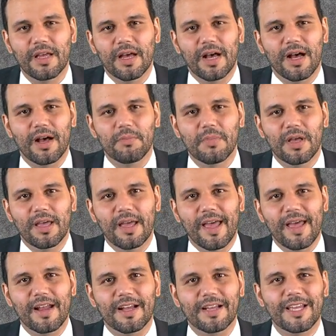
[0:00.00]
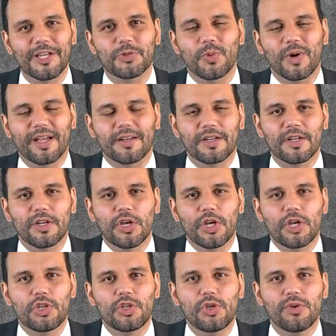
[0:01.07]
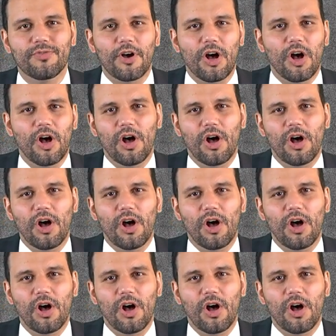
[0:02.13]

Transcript: Um, and uh, guess what? You've